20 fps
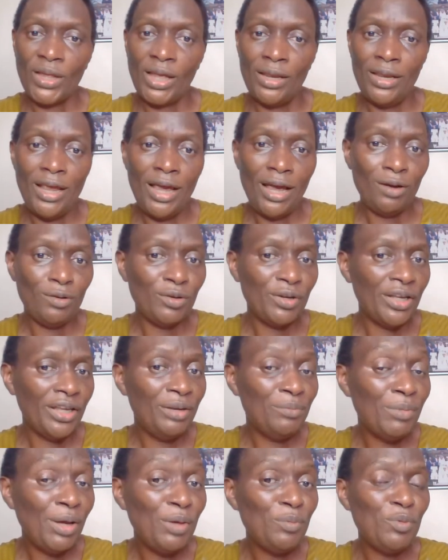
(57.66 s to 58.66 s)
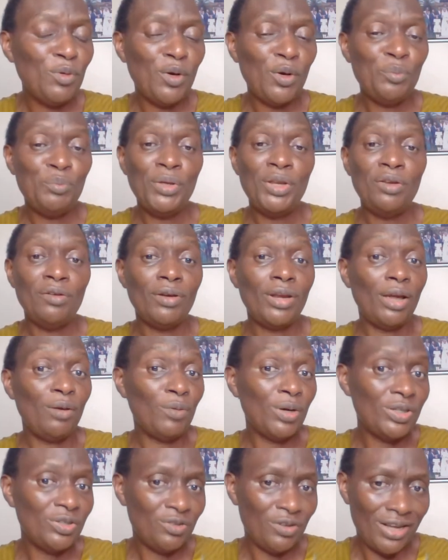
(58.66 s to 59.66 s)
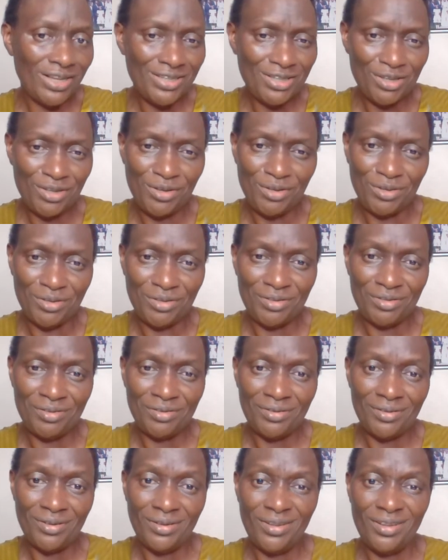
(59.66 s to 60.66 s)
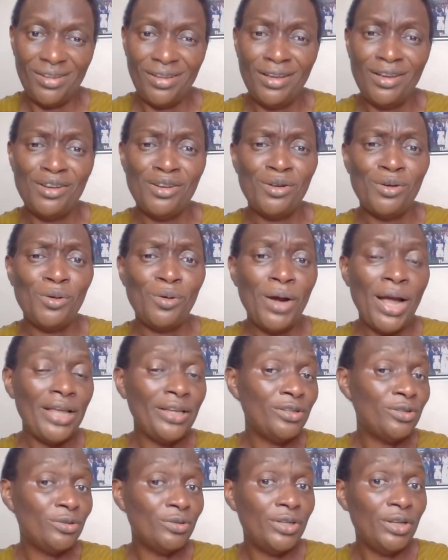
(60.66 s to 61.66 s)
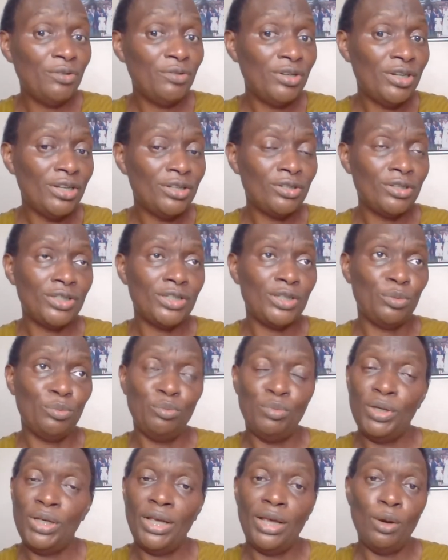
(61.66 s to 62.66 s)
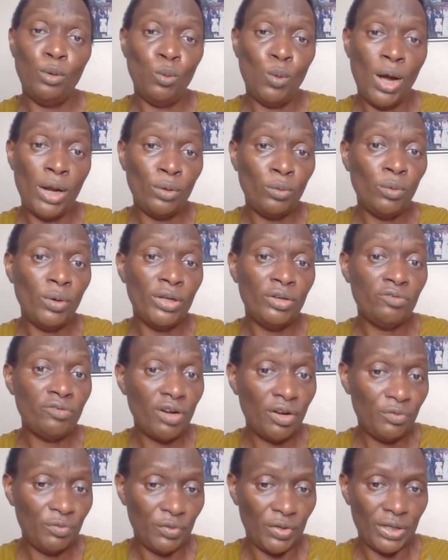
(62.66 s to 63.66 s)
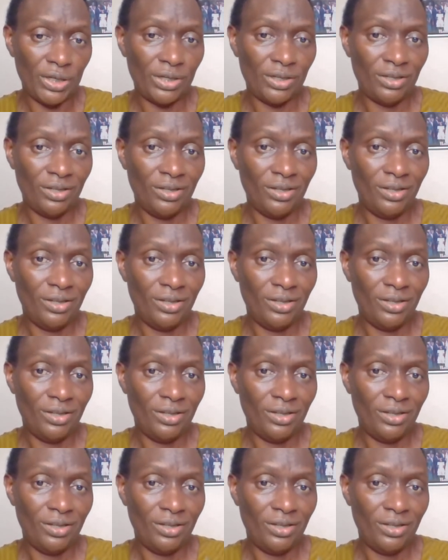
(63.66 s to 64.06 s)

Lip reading: Now, in my opinion, I want to ask you, why should a relationship be a one-way traffic?